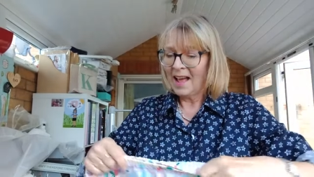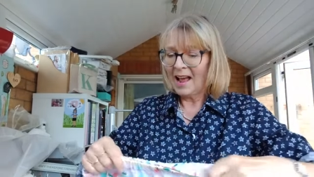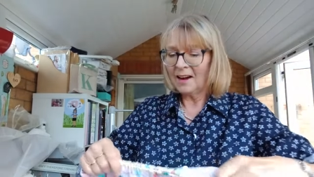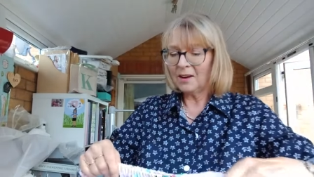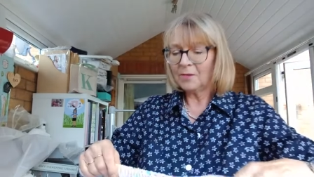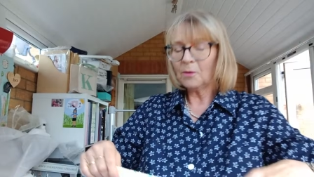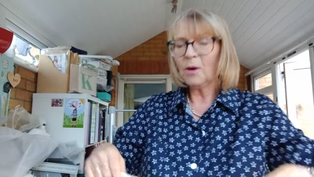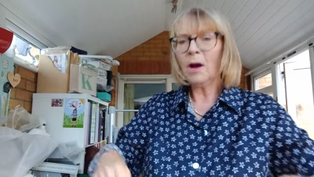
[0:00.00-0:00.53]
And
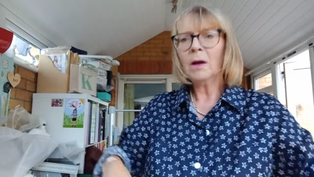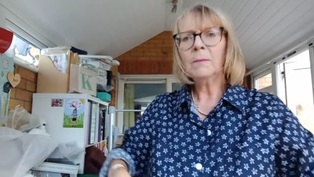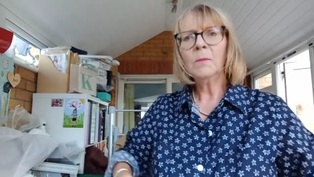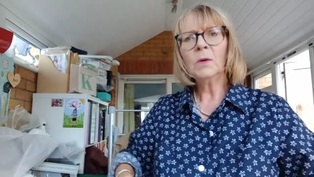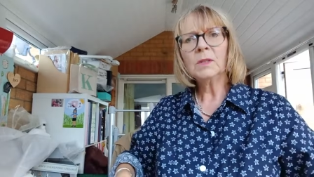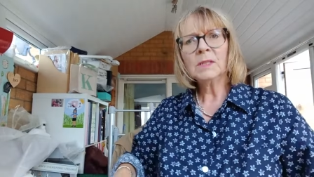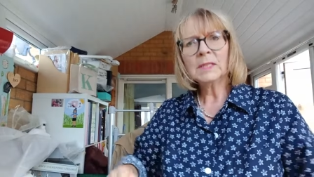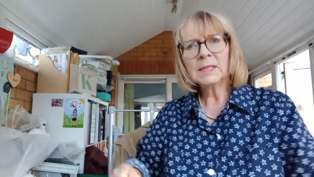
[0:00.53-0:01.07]
I thought,
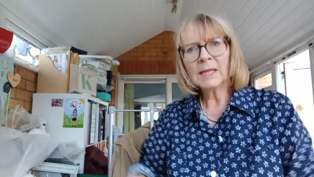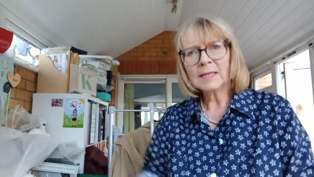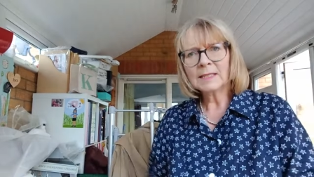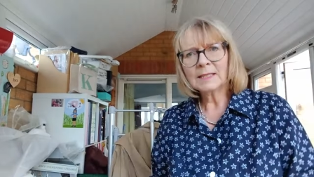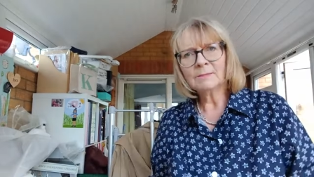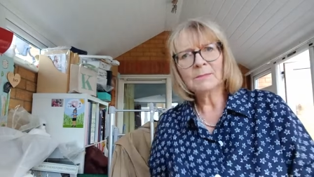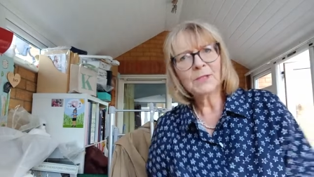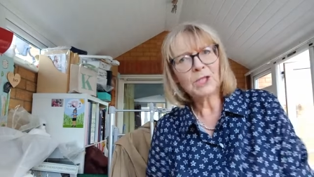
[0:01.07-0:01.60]
let's take
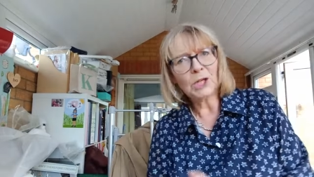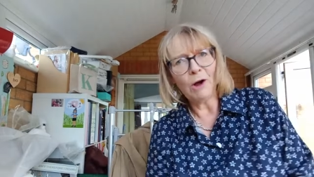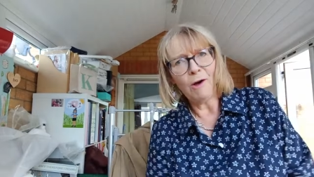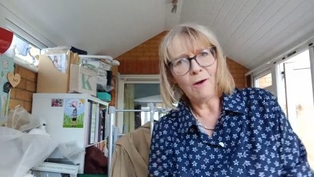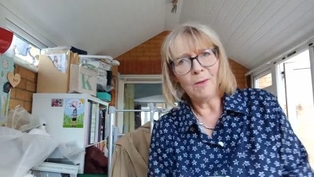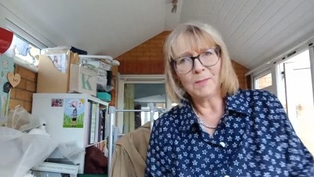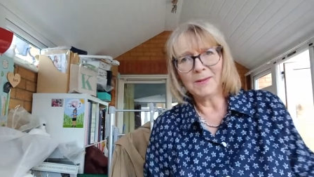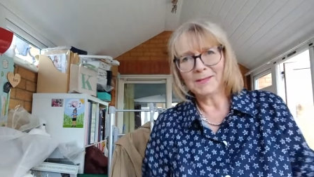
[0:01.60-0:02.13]
some
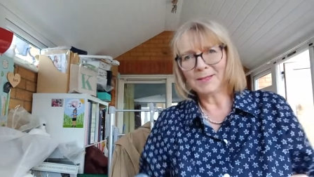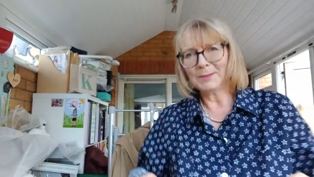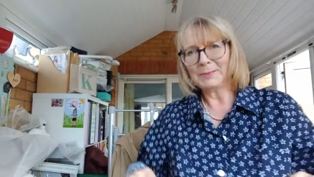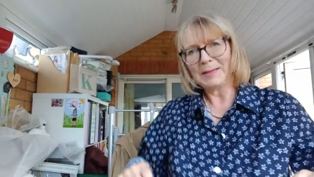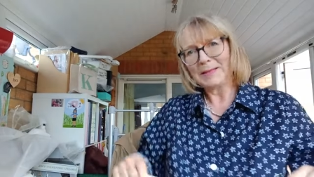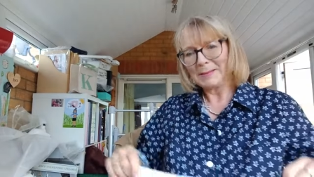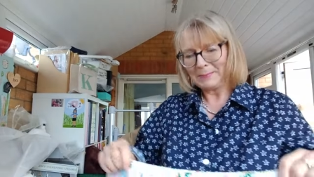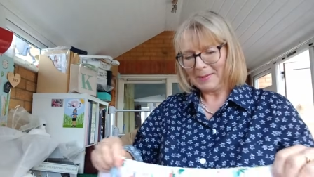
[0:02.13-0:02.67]
pyjamas
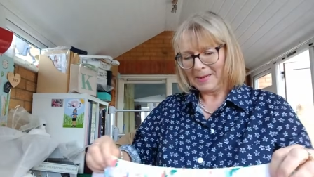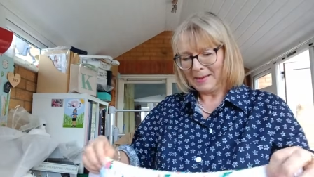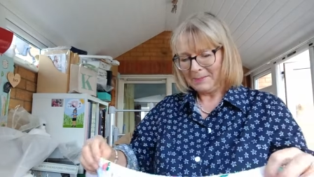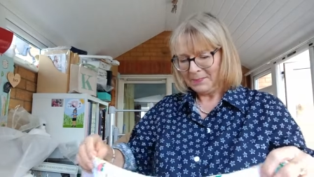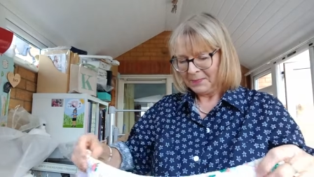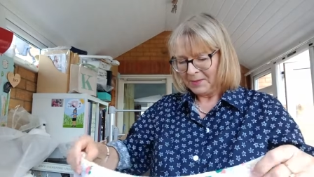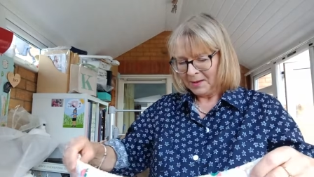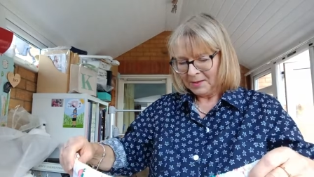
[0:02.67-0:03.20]
with me.
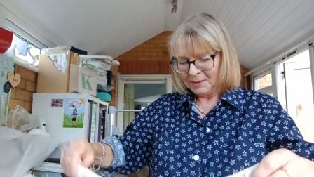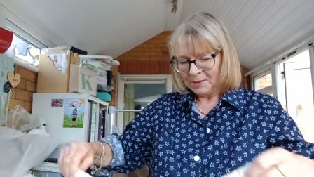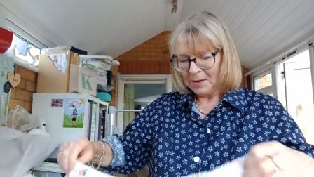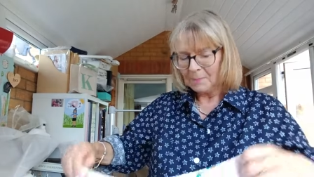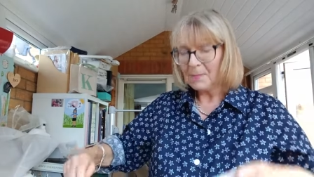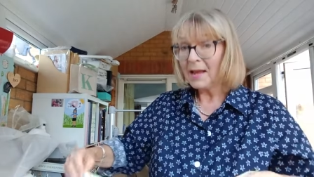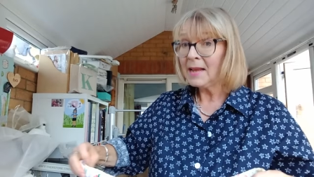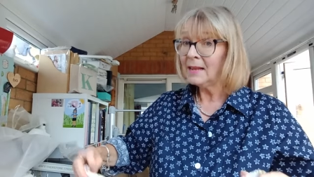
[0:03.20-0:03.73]
So I
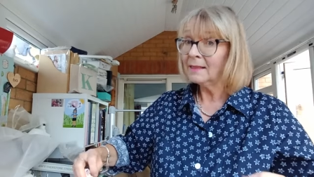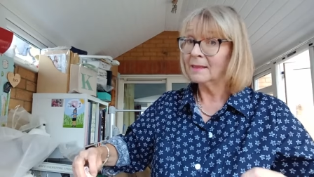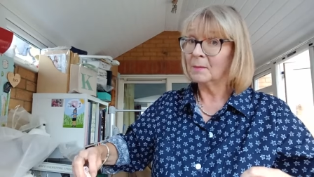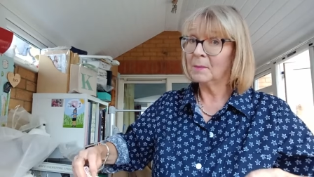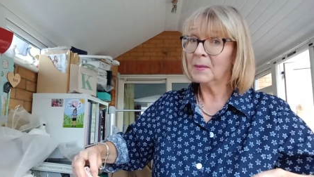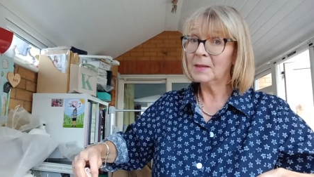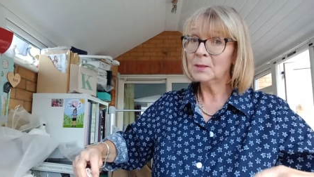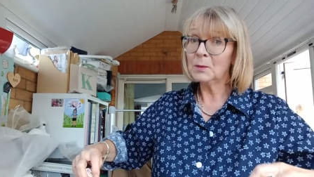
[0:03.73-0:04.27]
made
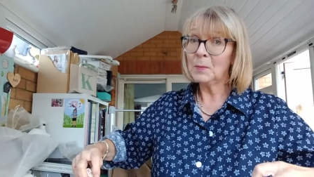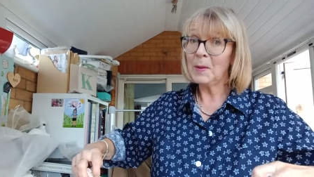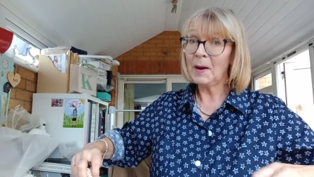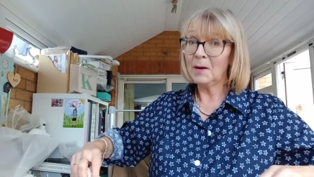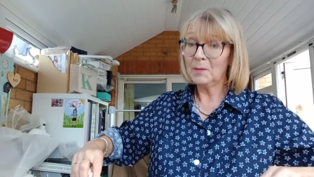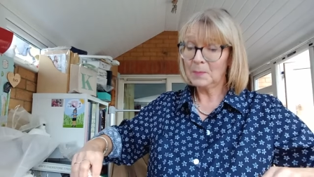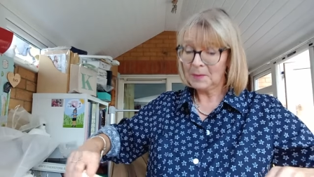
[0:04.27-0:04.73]
them into a pair of